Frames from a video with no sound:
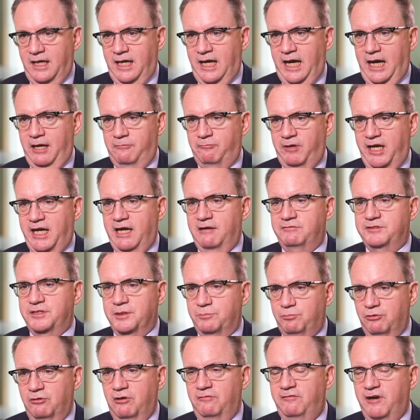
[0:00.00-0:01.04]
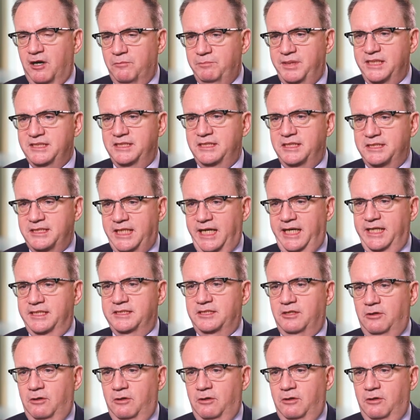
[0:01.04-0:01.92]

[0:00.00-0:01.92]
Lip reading: and we have to prove our business case